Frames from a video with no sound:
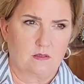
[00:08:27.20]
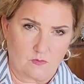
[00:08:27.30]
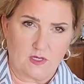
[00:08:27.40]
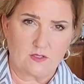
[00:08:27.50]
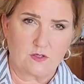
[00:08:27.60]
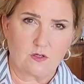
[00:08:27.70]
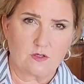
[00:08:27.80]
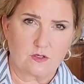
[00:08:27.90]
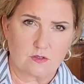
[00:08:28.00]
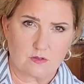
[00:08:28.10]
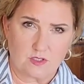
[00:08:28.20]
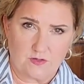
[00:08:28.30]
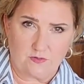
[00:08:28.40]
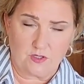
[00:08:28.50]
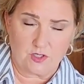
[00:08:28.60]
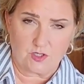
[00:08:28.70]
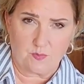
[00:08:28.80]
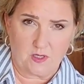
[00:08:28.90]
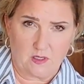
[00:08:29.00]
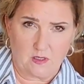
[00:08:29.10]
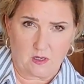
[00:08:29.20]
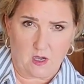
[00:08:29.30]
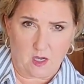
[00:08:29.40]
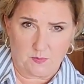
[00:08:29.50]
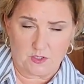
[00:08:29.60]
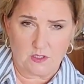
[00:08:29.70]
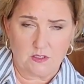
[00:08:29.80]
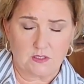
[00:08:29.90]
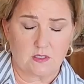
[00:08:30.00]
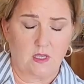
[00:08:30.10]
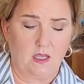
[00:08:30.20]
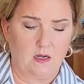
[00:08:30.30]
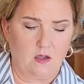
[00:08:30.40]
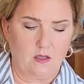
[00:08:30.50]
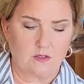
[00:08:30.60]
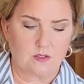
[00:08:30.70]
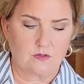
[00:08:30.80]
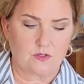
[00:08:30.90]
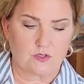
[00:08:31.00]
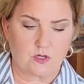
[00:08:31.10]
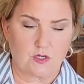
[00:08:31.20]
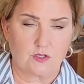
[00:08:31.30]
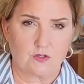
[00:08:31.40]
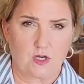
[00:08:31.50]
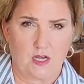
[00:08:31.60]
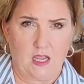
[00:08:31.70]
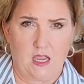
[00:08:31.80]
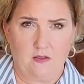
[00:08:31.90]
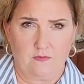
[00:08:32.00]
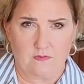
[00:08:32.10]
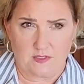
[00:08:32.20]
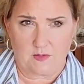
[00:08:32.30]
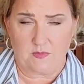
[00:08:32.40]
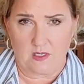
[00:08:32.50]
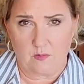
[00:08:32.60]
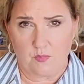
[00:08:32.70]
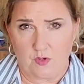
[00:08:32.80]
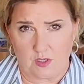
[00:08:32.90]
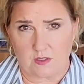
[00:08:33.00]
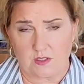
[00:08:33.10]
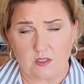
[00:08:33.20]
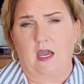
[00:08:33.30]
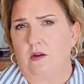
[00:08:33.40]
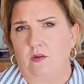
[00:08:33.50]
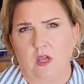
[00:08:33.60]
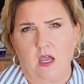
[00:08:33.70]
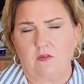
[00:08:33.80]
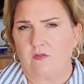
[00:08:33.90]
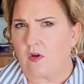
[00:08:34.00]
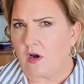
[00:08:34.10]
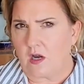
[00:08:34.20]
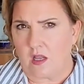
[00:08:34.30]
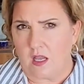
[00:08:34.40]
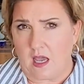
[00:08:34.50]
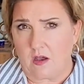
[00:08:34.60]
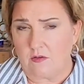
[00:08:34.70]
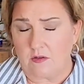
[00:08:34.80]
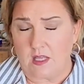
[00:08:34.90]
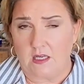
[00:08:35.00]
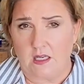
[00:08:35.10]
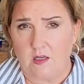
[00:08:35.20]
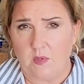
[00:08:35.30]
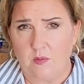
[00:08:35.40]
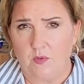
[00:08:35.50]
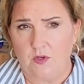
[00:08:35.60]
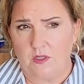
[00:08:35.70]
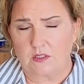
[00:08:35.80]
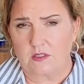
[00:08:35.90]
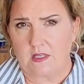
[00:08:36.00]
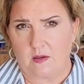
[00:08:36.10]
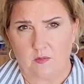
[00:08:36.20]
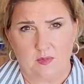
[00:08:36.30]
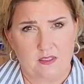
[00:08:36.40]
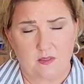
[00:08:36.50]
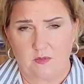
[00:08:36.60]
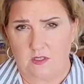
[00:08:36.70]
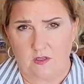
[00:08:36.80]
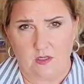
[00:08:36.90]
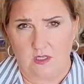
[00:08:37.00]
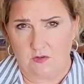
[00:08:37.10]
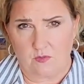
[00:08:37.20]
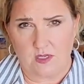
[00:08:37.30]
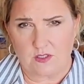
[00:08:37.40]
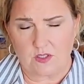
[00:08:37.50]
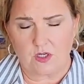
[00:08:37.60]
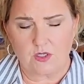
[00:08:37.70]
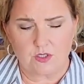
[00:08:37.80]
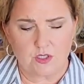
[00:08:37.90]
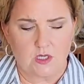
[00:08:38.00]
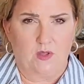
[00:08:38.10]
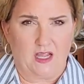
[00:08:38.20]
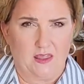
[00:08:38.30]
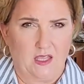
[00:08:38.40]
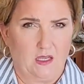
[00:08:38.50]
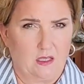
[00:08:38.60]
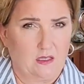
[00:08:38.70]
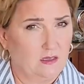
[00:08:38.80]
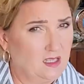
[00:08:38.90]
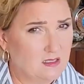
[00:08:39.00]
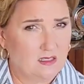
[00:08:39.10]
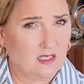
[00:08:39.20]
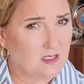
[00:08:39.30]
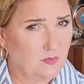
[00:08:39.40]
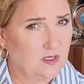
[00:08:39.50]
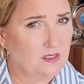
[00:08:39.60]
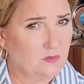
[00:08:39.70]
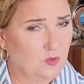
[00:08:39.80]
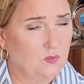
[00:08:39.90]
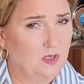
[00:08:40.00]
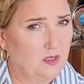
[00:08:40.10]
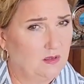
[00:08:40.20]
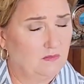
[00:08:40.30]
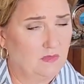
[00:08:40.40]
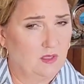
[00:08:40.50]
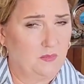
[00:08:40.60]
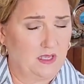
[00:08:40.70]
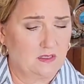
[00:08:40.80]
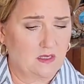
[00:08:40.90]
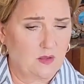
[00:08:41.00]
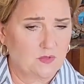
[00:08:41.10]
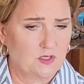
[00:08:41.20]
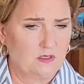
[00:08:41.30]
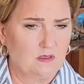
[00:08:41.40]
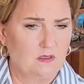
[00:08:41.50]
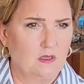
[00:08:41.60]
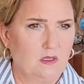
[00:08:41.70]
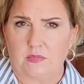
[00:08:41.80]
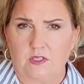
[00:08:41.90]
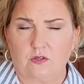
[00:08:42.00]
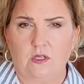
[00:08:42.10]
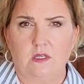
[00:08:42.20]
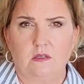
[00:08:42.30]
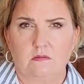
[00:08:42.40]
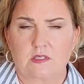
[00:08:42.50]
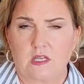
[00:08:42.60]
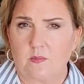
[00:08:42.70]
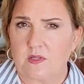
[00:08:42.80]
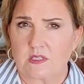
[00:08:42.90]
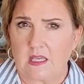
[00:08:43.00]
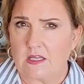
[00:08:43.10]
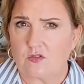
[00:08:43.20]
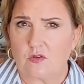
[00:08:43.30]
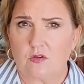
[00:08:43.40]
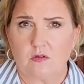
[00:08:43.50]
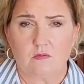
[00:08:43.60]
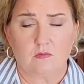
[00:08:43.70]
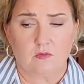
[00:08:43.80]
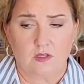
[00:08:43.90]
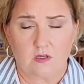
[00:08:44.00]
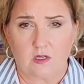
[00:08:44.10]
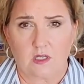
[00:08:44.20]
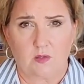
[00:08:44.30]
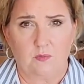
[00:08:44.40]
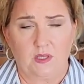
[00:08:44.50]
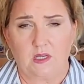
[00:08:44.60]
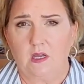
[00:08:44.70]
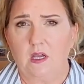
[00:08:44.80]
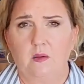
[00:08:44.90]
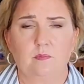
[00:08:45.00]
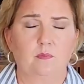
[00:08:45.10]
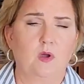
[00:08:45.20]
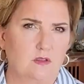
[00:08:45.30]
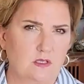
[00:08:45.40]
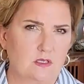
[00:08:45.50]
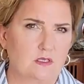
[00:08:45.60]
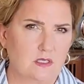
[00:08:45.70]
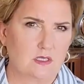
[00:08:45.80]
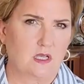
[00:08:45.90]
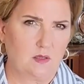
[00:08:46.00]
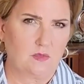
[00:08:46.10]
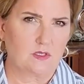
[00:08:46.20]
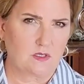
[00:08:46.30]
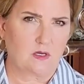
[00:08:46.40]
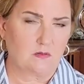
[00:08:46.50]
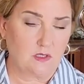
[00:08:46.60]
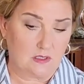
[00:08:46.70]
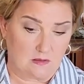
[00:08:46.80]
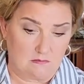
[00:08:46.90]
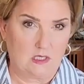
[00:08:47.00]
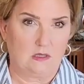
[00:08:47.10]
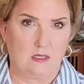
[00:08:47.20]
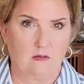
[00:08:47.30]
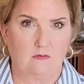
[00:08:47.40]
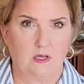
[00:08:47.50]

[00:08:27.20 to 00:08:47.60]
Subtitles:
research different shipping options, and also start to try to have something booked. I don't know how far out they need to be booked. That would be something you need to research, but I think at least 6 months would be the best option. But you'll need to set up a schedule when they're going to come pick it up. So this is the time to start really getting that